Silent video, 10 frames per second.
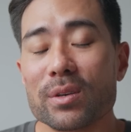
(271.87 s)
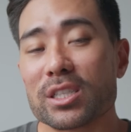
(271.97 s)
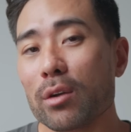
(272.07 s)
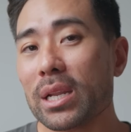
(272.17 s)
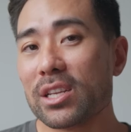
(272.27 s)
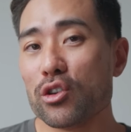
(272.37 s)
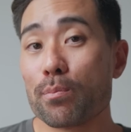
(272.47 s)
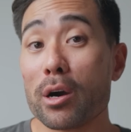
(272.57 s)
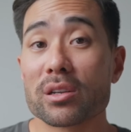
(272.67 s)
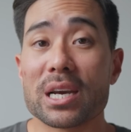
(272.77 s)
With so many new
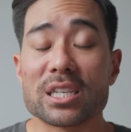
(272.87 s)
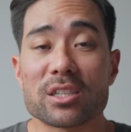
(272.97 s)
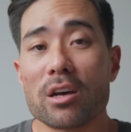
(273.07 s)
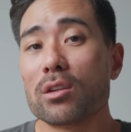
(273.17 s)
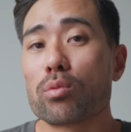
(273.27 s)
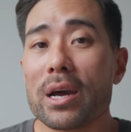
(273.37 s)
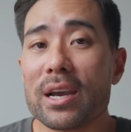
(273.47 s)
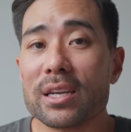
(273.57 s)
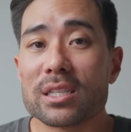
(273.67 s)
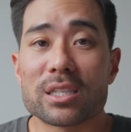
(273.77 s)
podcasts on the
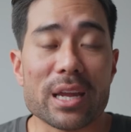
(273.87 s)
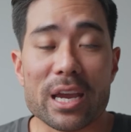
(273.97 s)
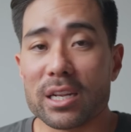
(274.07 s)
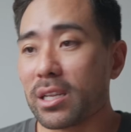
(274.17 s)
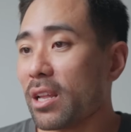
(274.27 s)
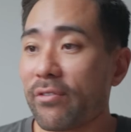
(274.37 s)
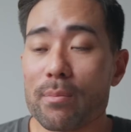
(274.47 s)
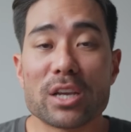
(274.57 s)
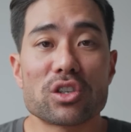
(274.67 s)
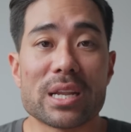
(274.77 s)
rise and
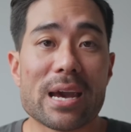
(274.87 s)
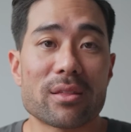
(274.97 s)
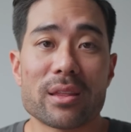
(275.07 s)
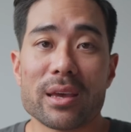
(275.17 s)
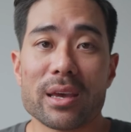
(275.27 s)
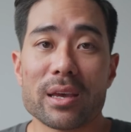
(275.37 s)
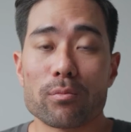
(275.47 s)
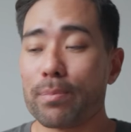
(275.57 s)
information out there,